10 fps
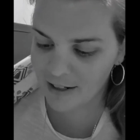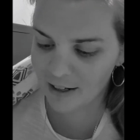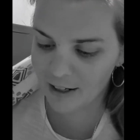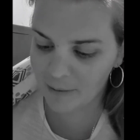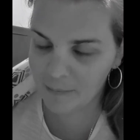
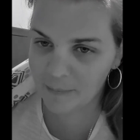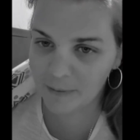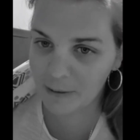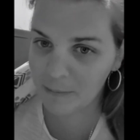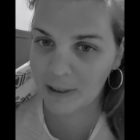Um,
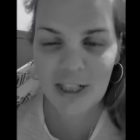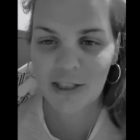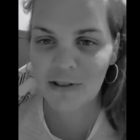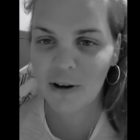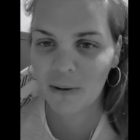but
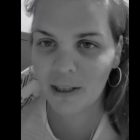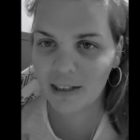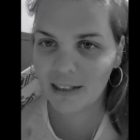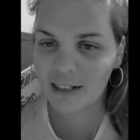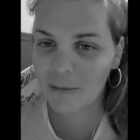just knowing
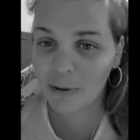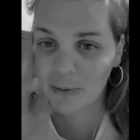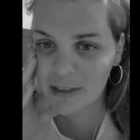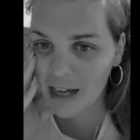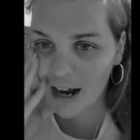that that number
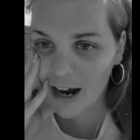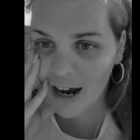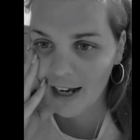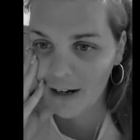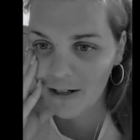was that
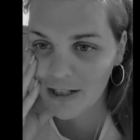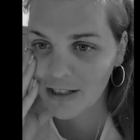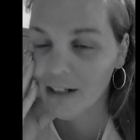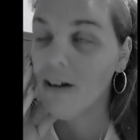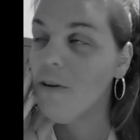high, I was
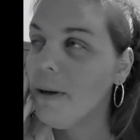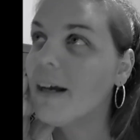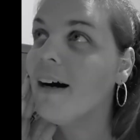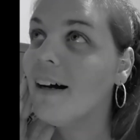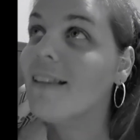just like, oh my
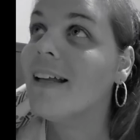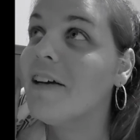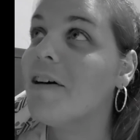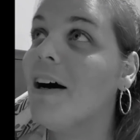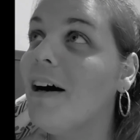God,
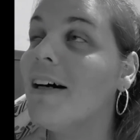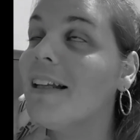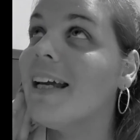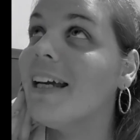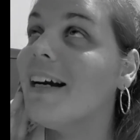thank God.
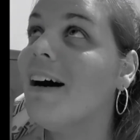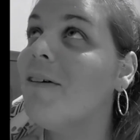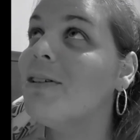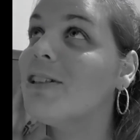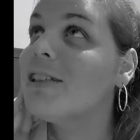Like,
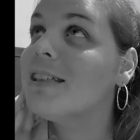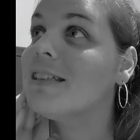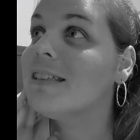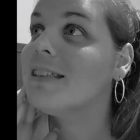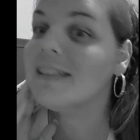I was
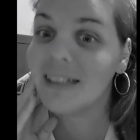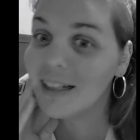just